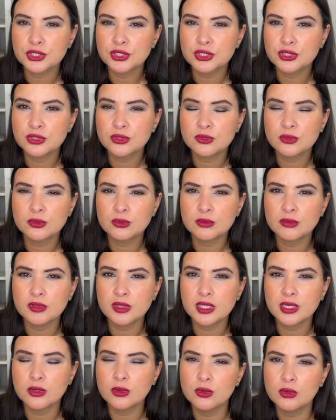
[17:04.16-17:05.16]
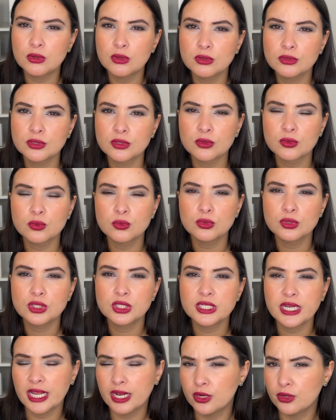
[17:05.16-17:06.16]
to the old
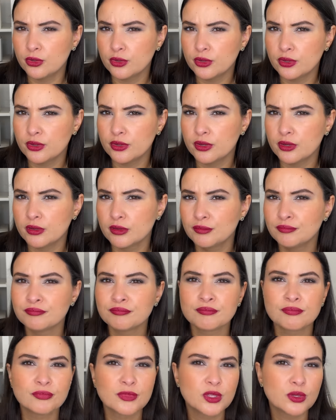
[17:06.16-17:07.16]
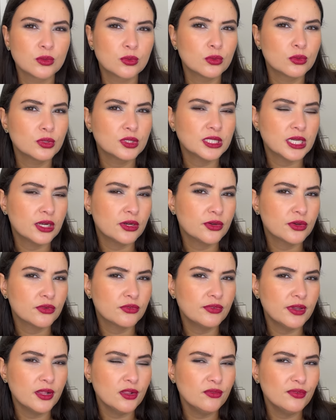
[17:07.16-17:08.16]
Rouge Allure
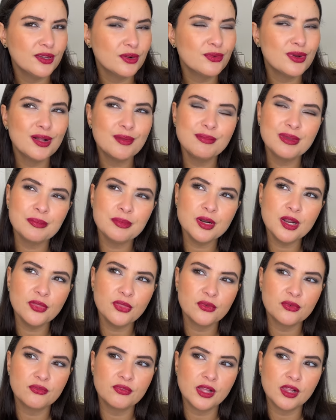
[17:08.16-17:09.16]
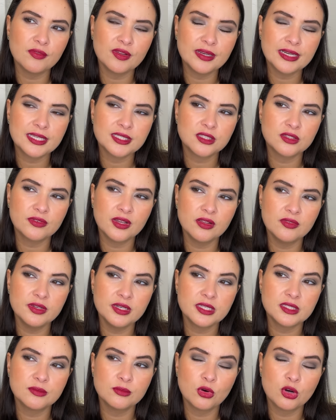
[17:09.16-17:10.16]
Velvet. Well, maybe not the velvet, because the
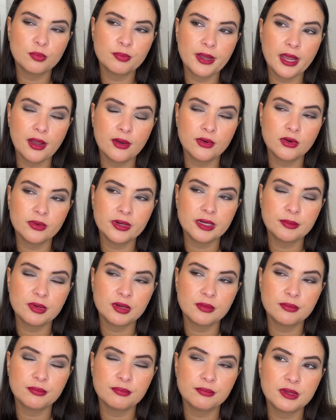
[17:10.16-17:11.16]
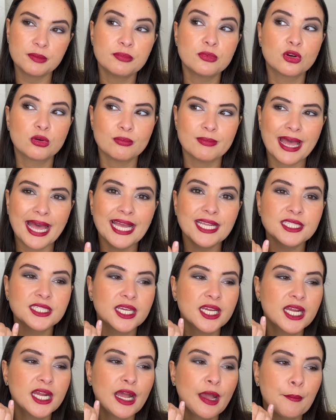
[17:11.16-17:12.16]
velvet is more powdery, but a bit more matte.
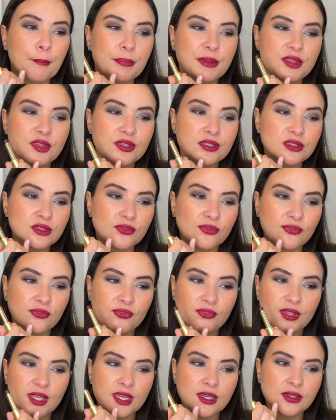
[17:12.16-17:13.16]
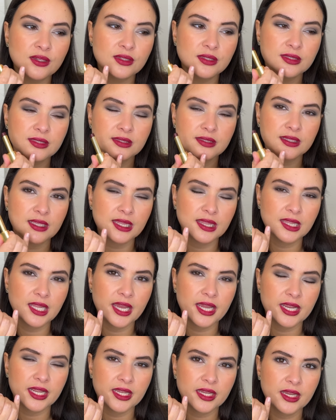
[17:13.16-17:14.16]
But this feels
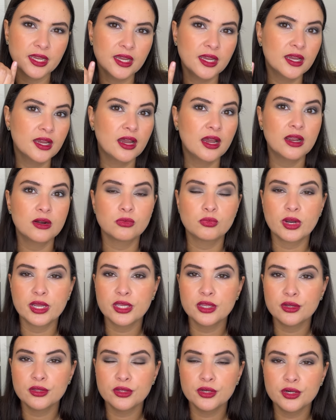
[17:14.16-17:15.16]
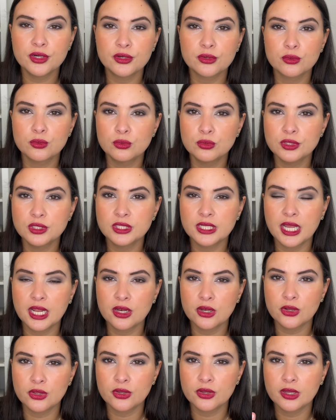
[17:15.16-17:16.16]
like a regular Rouge
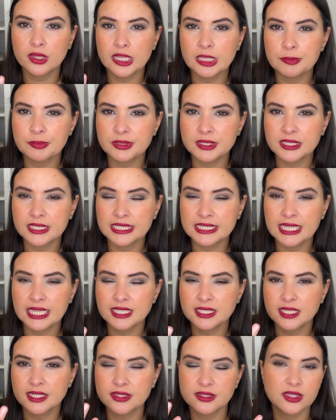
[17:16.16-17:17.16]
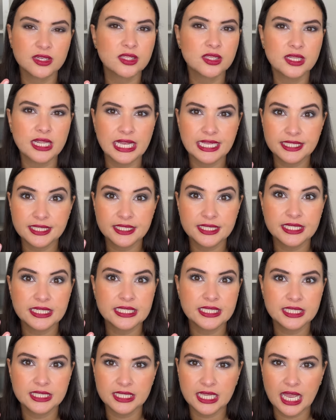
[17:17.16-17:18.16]
Allure lipstick. That's like the
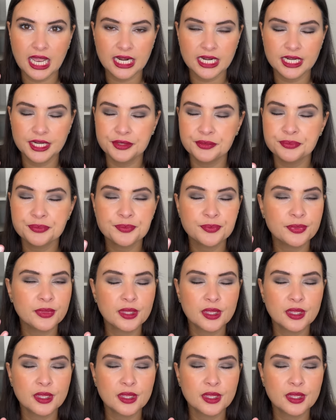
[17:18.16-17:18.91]
classic satin